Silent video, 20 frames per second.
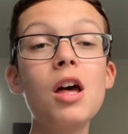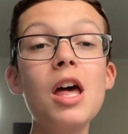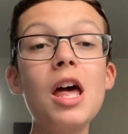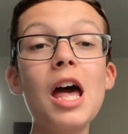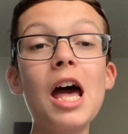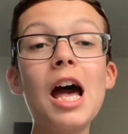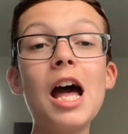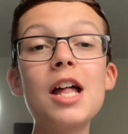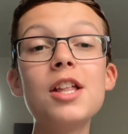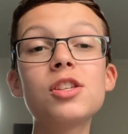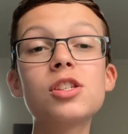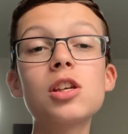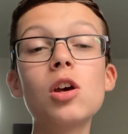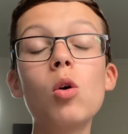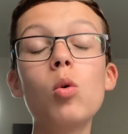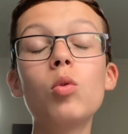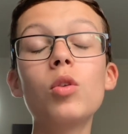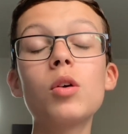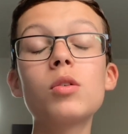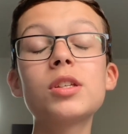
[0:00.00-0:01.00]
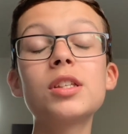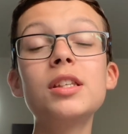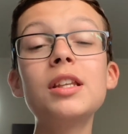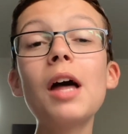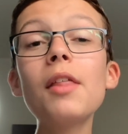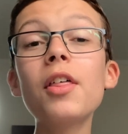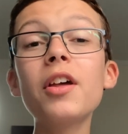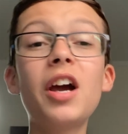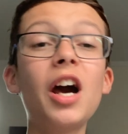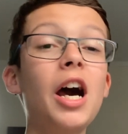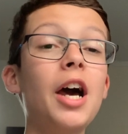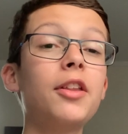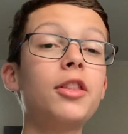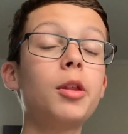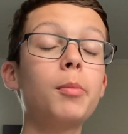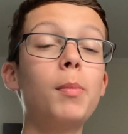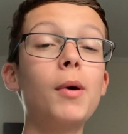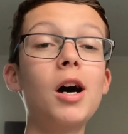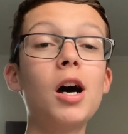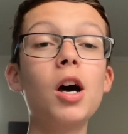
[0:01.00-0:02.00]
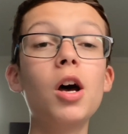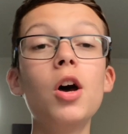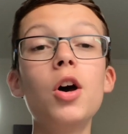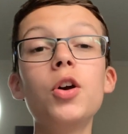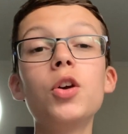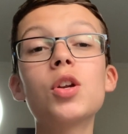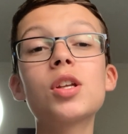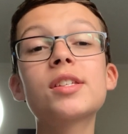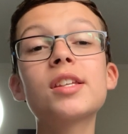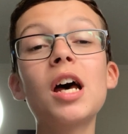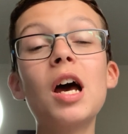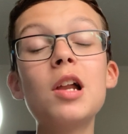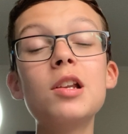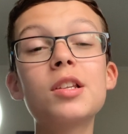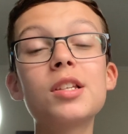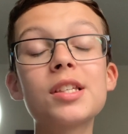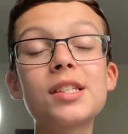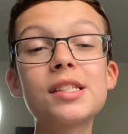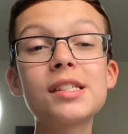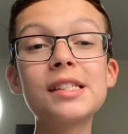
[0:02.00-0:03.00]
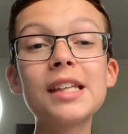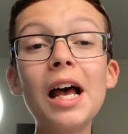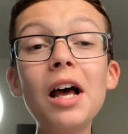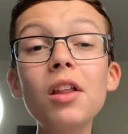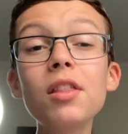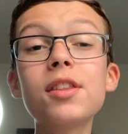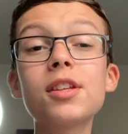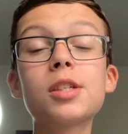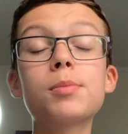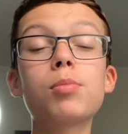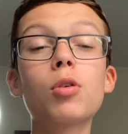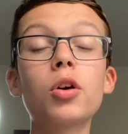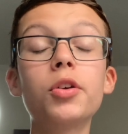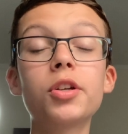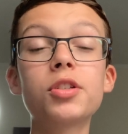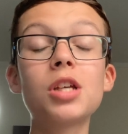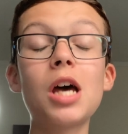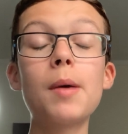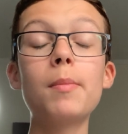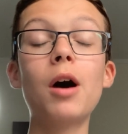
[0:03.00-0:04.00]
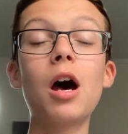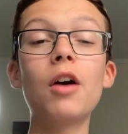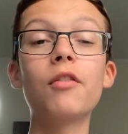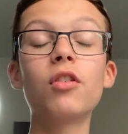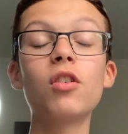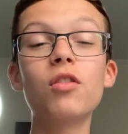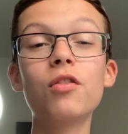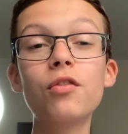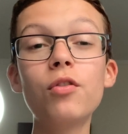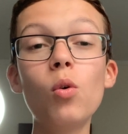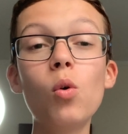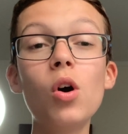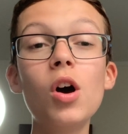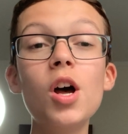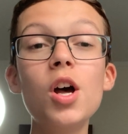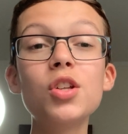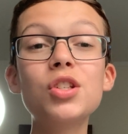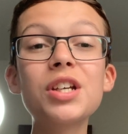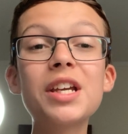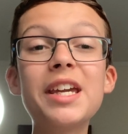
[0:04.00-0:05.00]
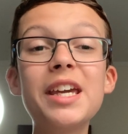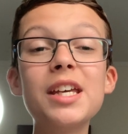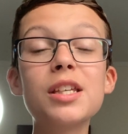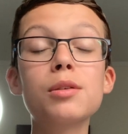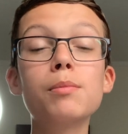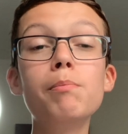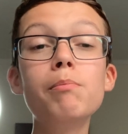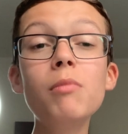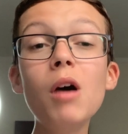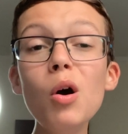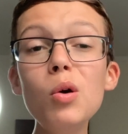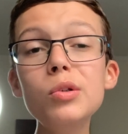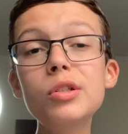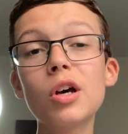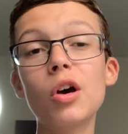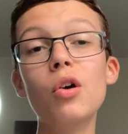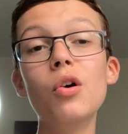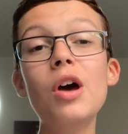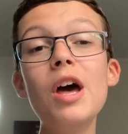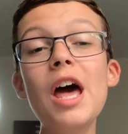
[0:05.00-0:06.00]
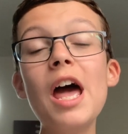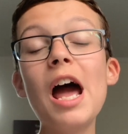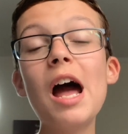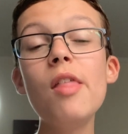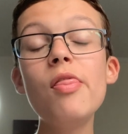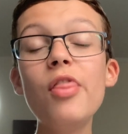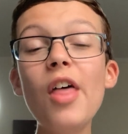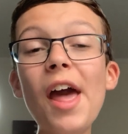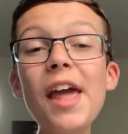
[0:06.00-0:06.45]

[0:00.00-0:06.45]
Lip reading: And so there was another guy at the bar who decided to sell this prototype iPhone 4 to Gizmodo, and they